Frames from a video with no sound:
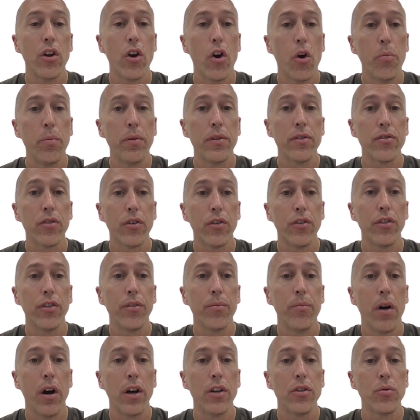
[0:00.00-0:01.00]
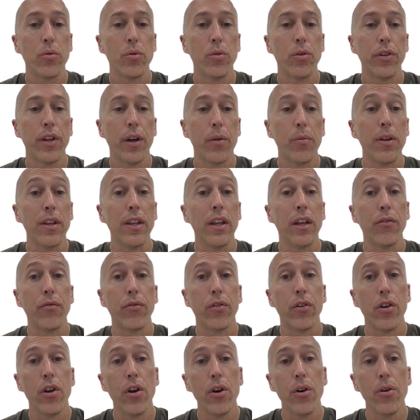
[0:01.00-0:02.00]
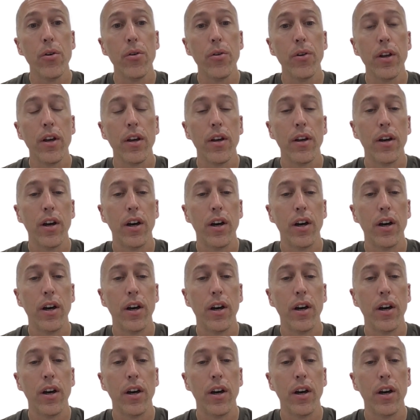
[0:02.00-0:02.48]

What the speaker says: open source module that we did for Node,